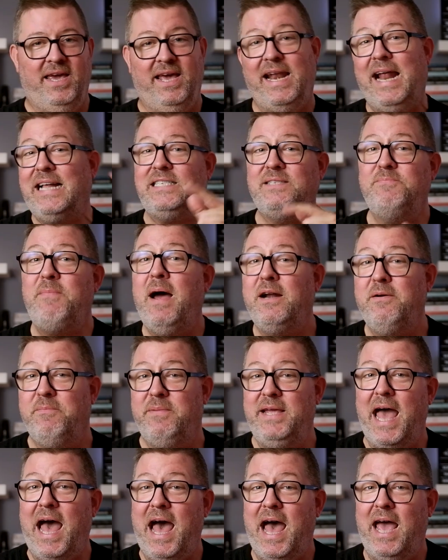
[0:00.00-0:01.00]
And at
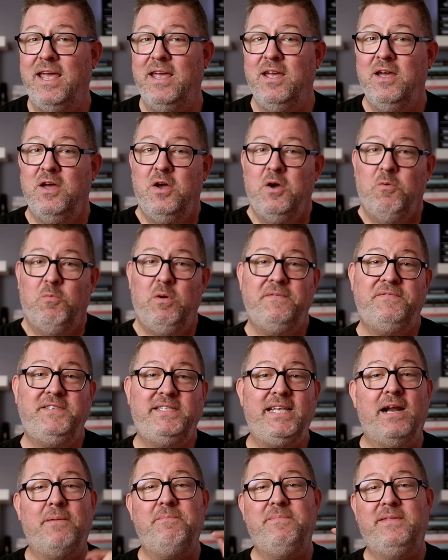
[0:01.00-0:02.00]
SmartBI, we've
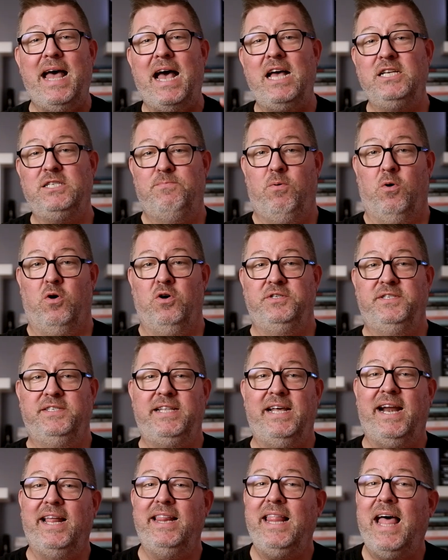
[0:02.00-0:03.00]
set up dashboards
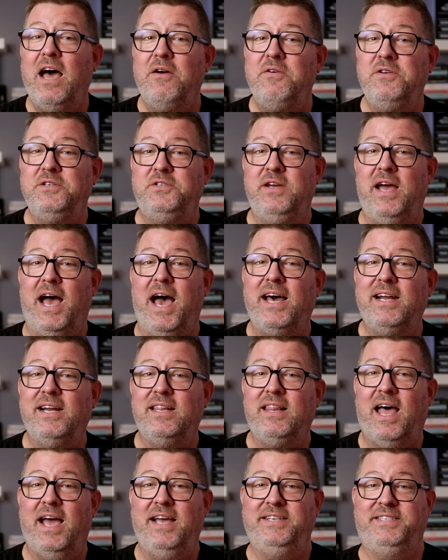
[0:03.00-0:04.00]
that allow you to
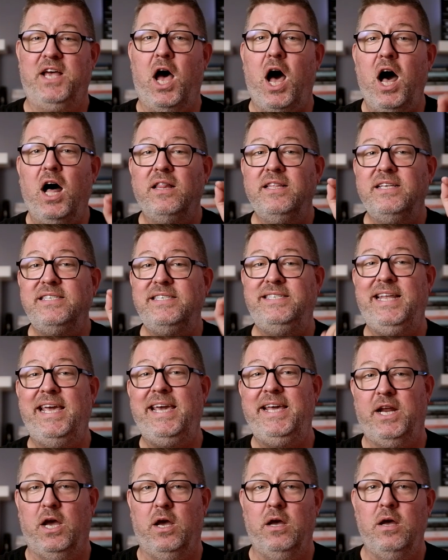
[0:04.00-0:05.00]
analyze all this
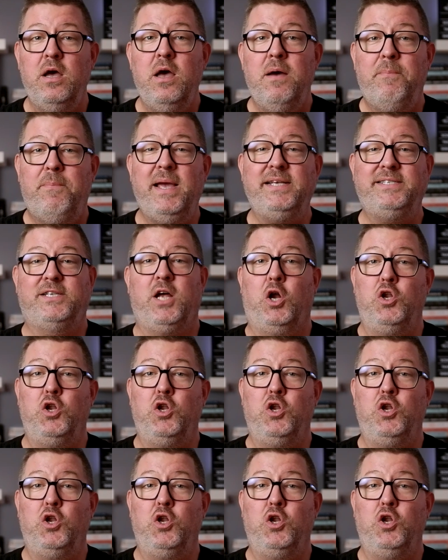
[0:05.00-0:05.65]
data based